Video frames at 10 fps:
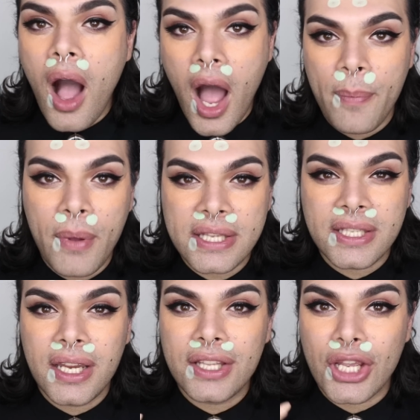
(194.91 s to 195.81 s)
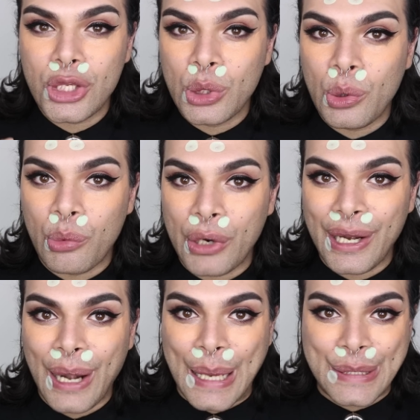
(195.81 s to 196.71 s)
I personally tend to
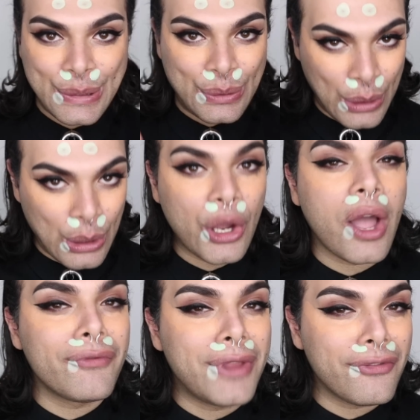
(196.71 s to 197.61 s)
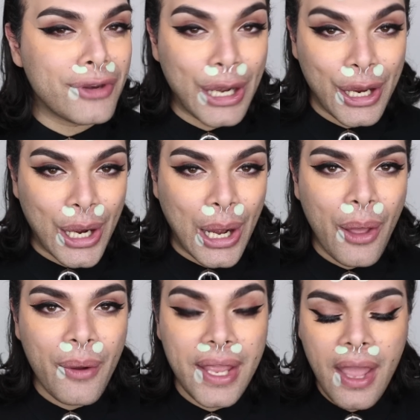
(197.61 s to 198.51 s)
really like to look definitely
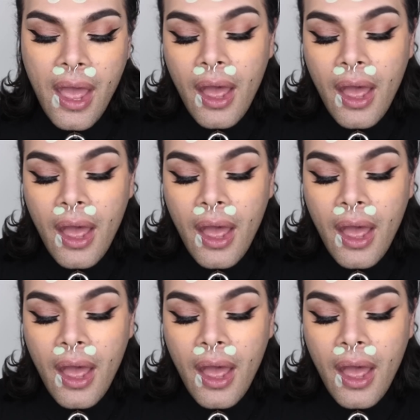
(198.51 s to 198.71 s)
glowy.